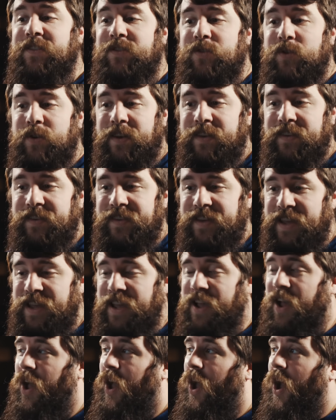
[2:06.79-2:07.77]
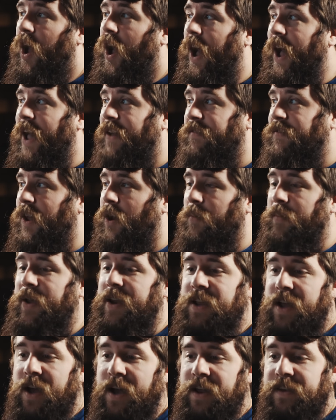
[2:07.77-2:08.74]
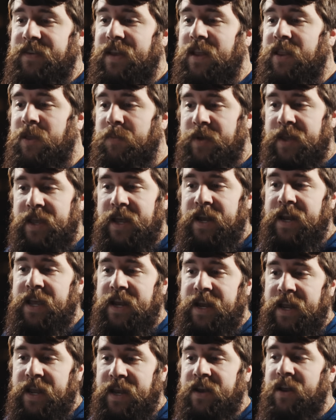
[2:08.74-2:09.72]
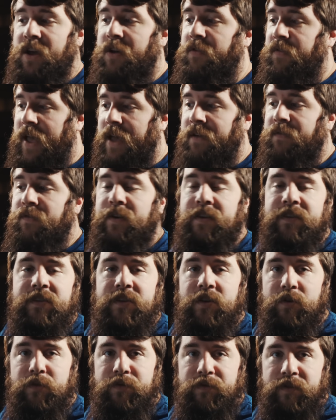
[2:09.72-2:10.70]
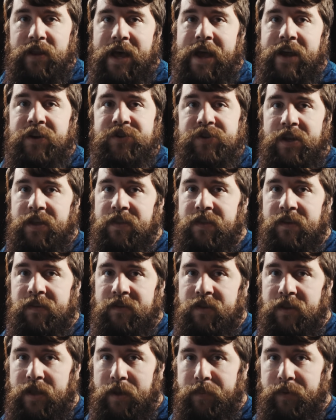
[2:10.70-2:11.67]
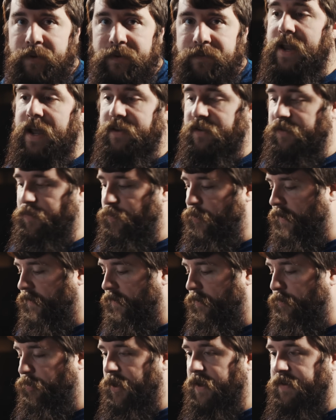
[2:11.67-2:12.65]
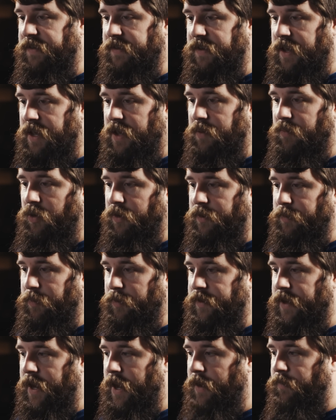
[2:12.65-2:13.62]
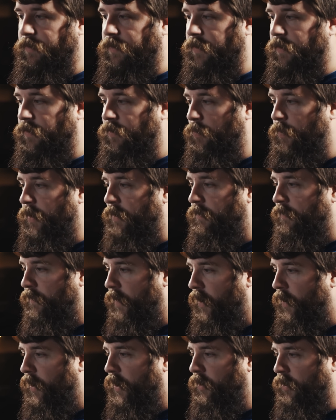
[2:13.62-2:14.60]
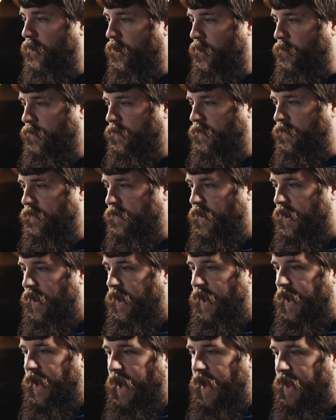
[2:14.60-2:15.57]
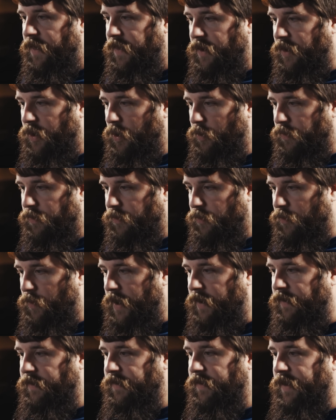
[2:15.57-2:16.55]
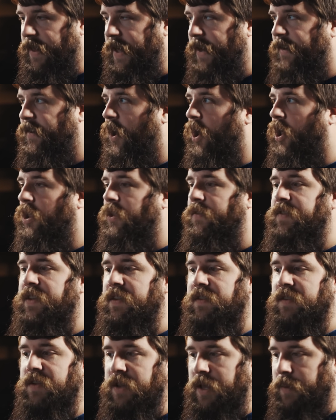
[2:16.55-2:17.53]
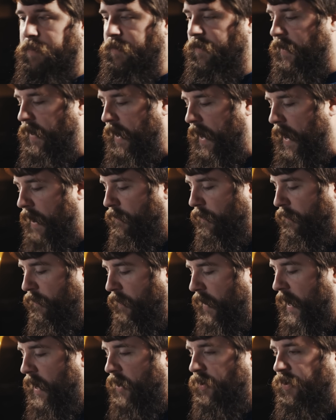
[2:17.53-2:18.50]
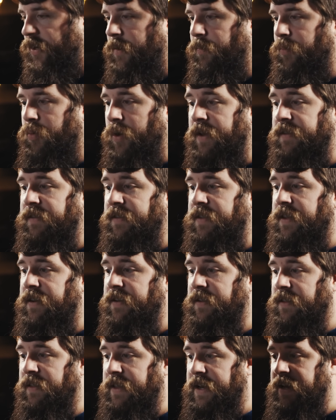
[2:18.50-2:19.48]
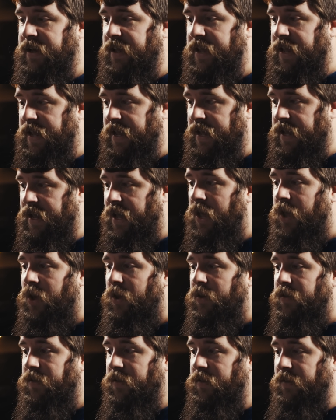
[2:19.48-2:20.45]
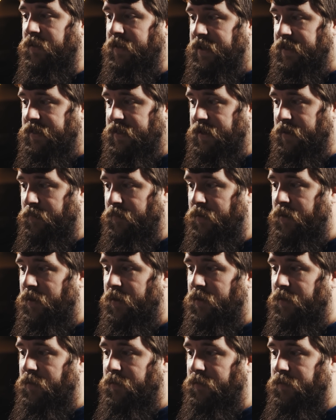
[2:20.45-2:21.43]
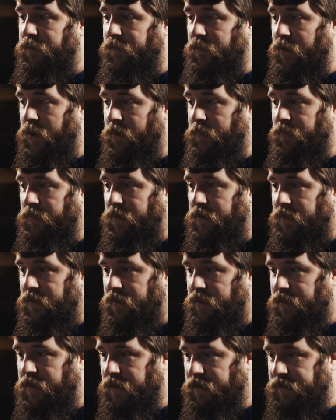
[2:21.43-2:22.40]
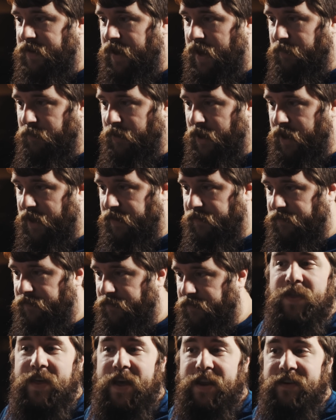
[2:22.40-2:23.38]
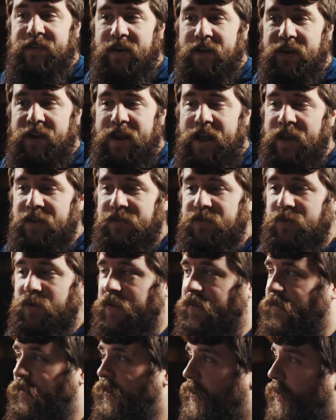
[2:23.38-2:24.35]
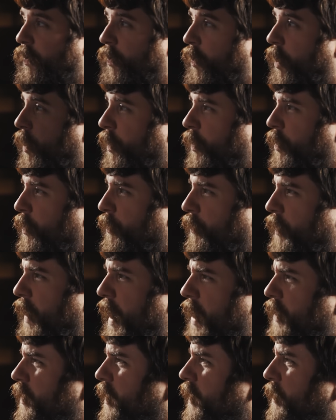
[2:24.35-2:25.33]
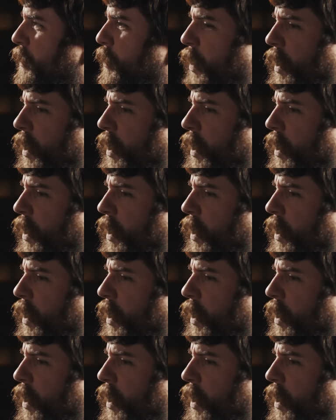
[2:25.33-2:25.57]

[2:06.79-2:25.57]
as you can see, I have now made cuts at the beginning and end of every single flash in this clip. Next, press the plus key multiple times to zoom in very close, and then go through and select all of these clips that have a flash and press the delete key to delete them from the timeline. With that done, as you can see, there are no flashes,